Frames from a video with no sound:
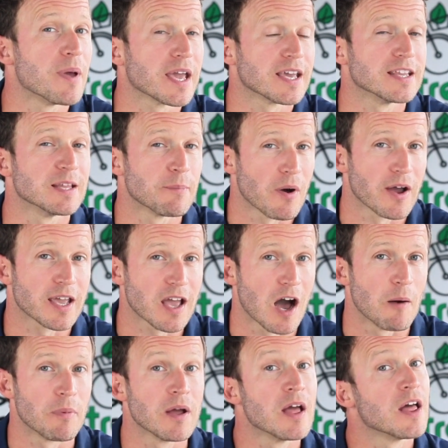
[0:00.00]
picking the bike
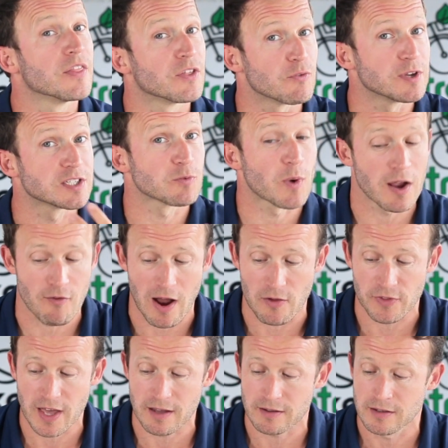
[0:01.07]
up. There is a way
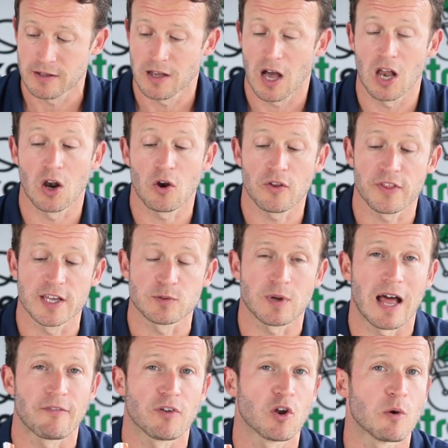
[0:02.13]
around that. A lot of these will
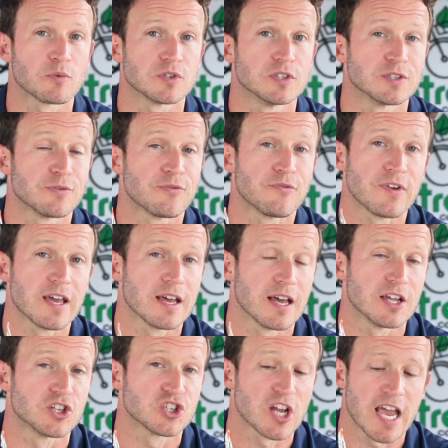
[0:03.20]
have an option to fit
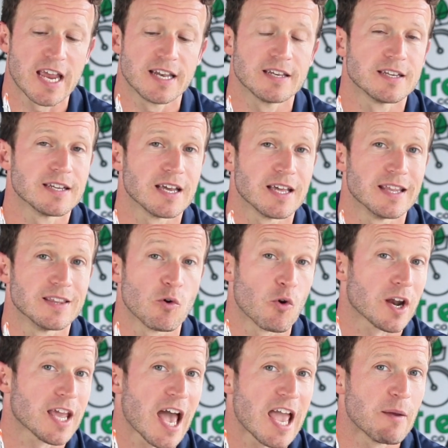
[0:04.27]
a chain or
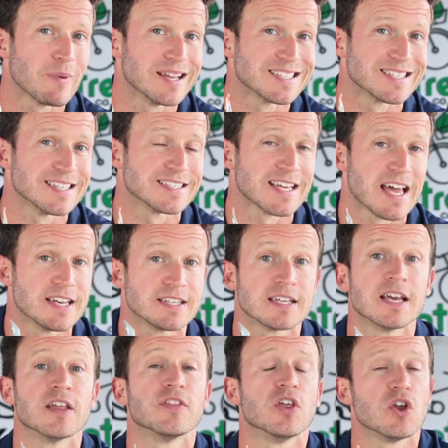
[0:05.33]
a cable into this end
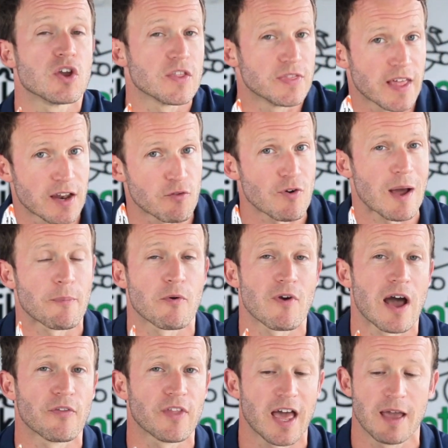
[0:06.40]
that you can then wrap
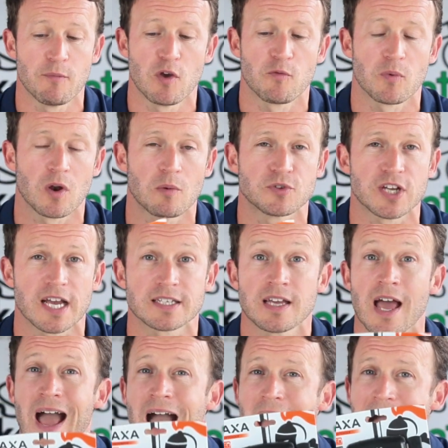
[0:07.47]
around that immovable object.
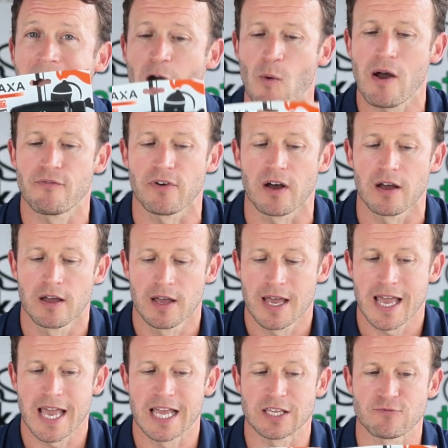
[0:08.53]
However,
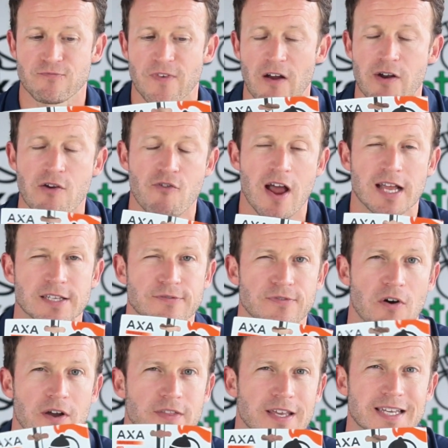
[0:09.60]
it's very rare to
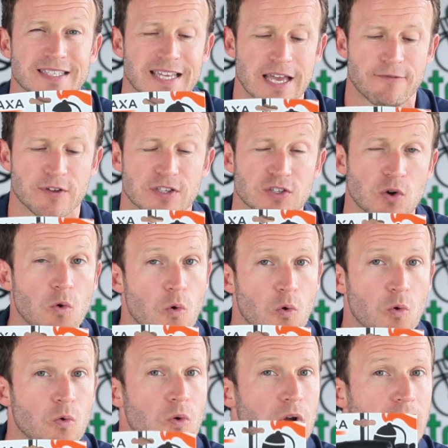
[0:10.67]
find these, if at
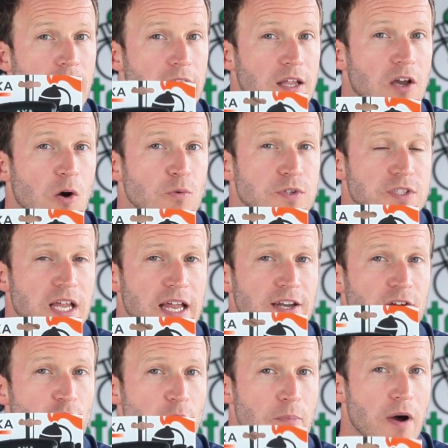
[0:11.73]
all, in gold
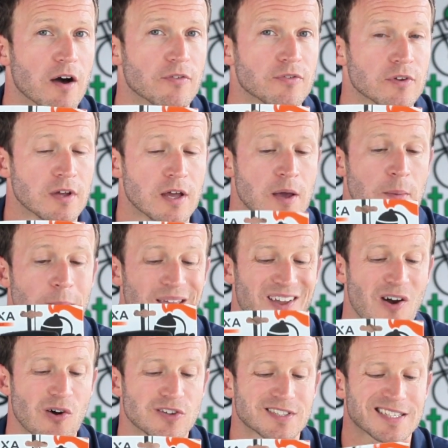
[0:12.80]
standard or above,
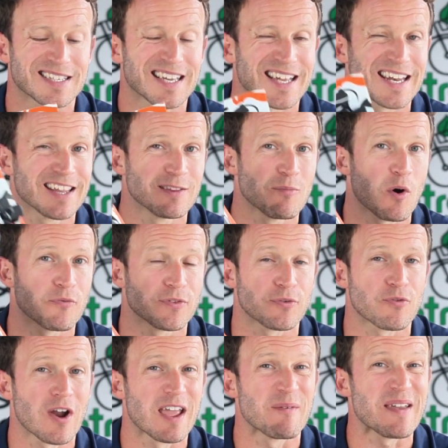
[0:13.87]
because getting them off the
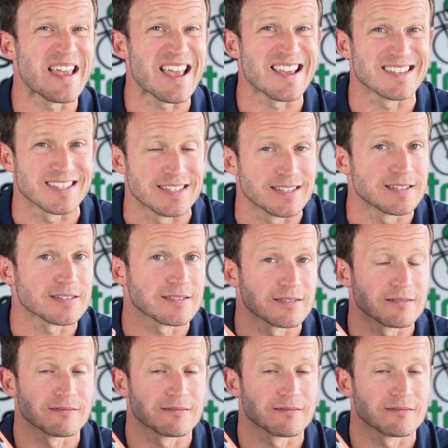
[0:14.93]
frame isn't